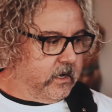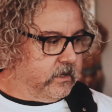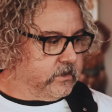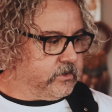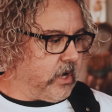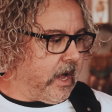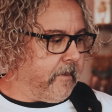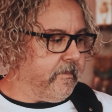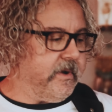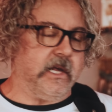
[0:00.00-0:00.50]

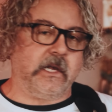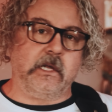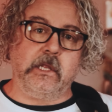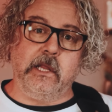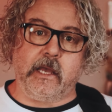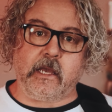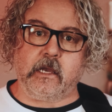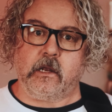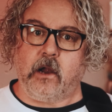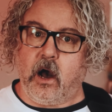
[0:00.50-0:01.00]
So I'm going to
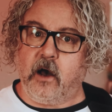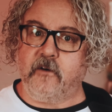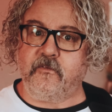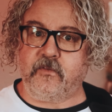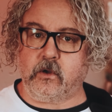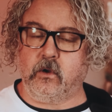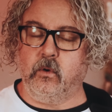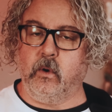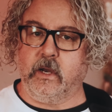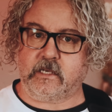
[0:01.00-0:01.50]
click it off
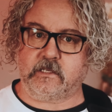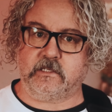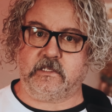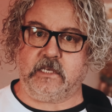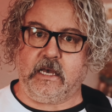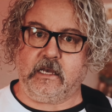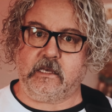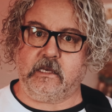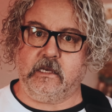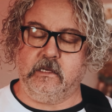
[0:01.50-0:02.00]
a quick
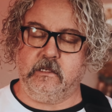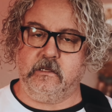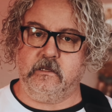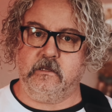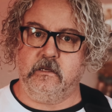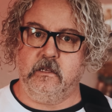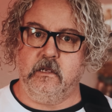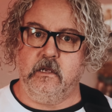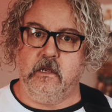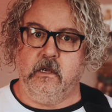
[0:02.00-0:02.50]
second
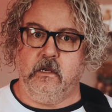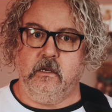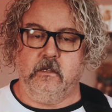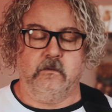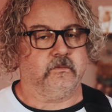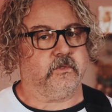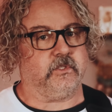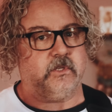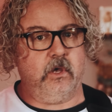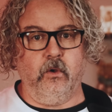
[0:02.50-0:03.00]

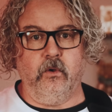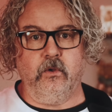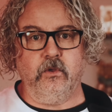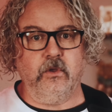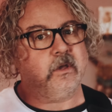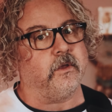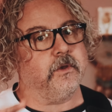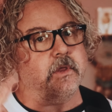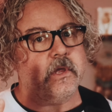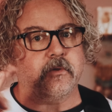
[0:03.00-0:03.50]
so
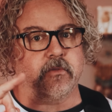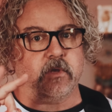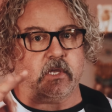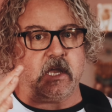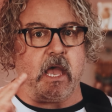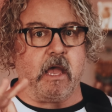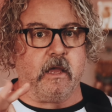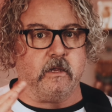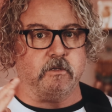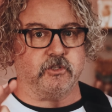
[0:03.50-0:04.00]
you can hear the
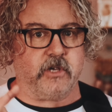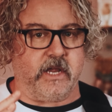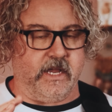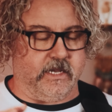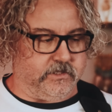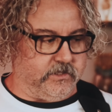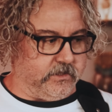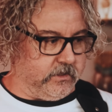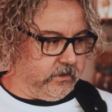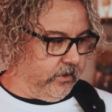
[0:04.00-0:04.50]

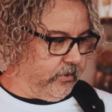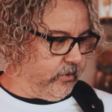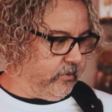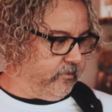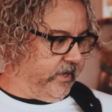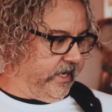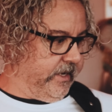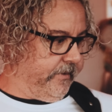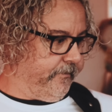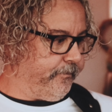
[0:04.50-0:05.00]
contrast a little
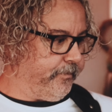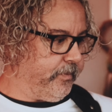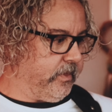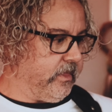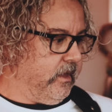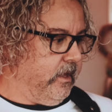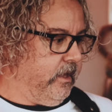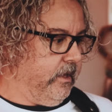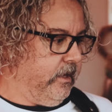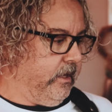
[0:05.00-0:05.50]
bit.
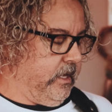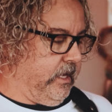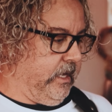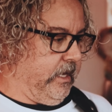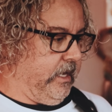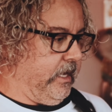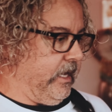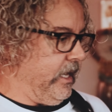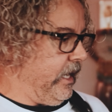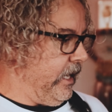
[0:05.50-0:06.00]

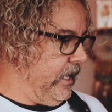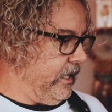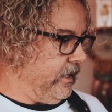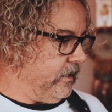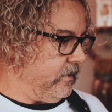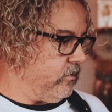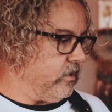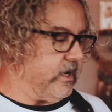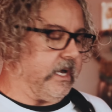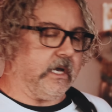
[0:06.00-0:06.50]

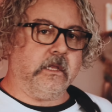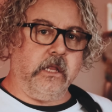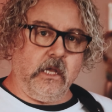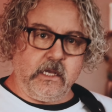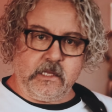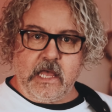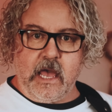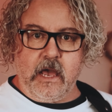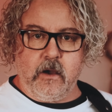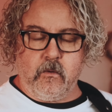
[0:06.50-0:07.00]
And when I
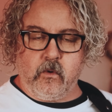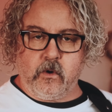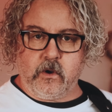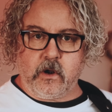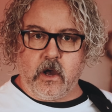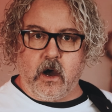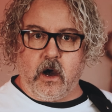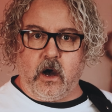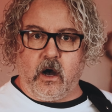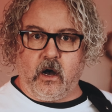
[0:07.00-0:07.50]
click that one
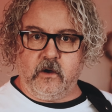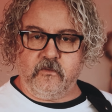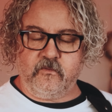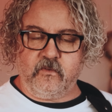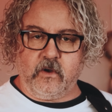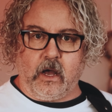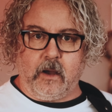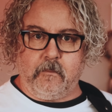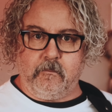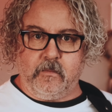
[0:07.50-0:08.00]
off,
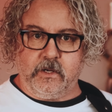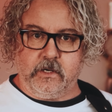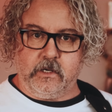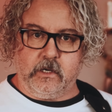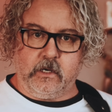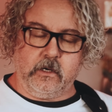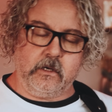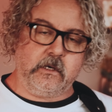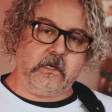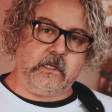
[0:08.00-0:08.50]
I'm
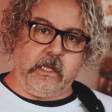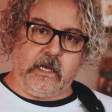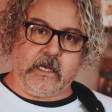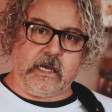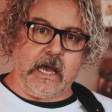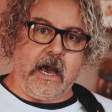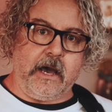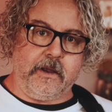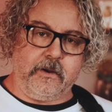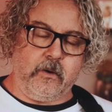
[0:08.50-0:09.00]
going to click
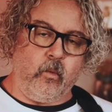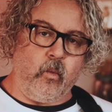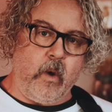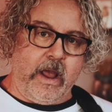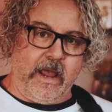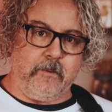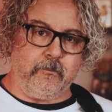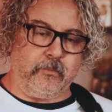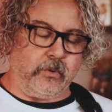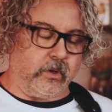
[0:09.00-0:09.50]
on a
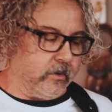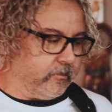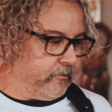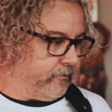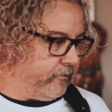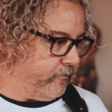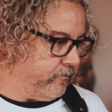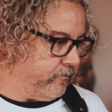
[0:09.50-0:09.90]
Wampler